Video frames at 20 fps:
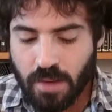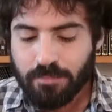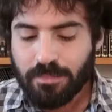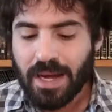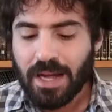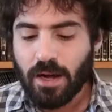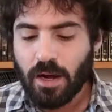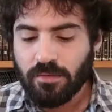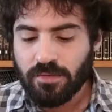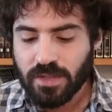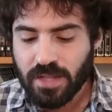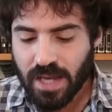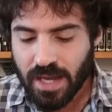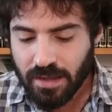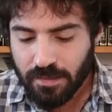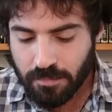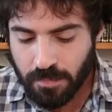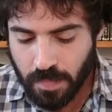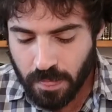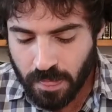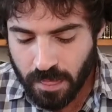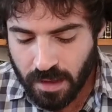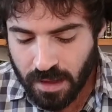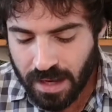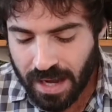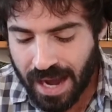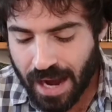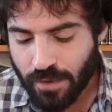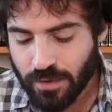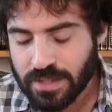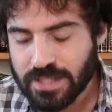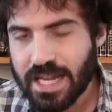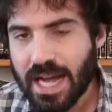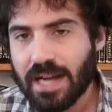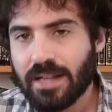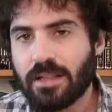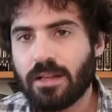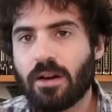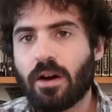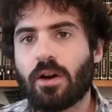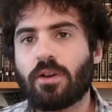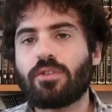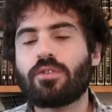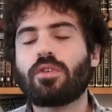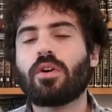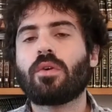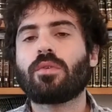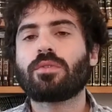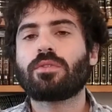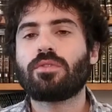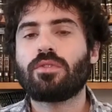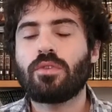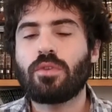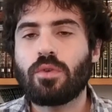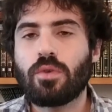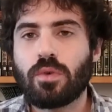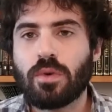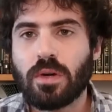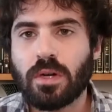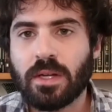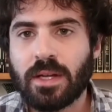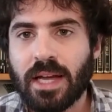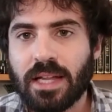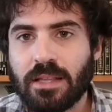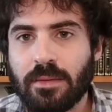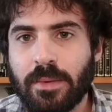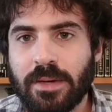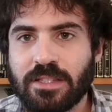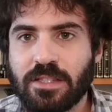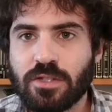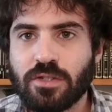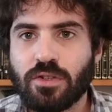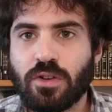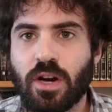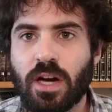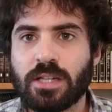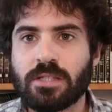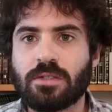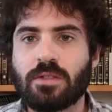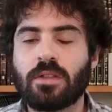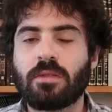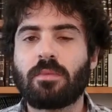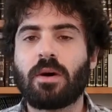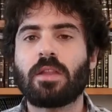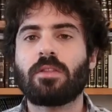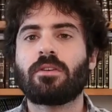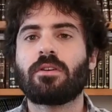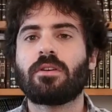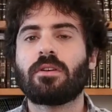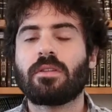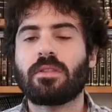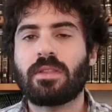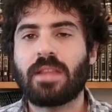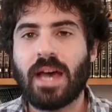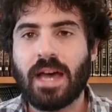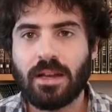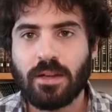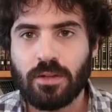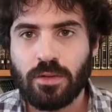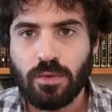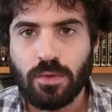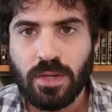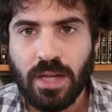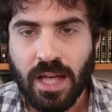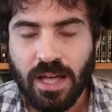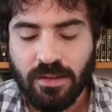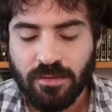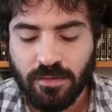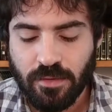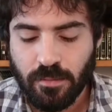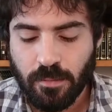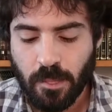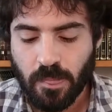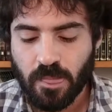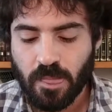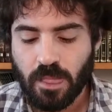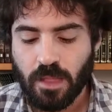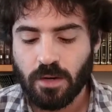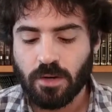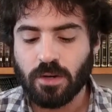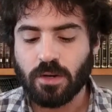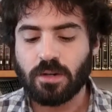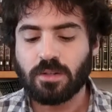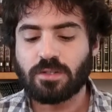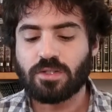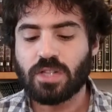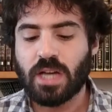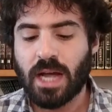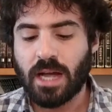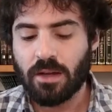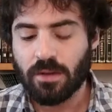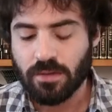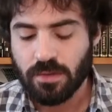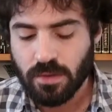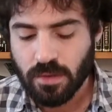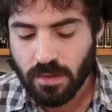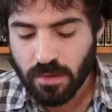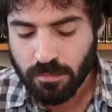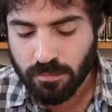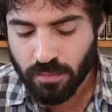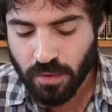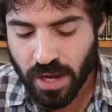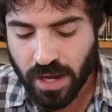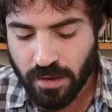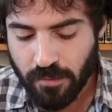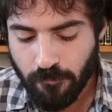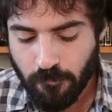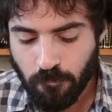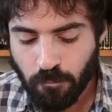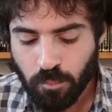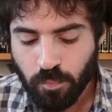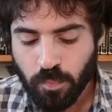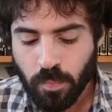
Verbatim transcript: my Avidle, how exactly are you going to get the message across to the mother that you gave her child bread?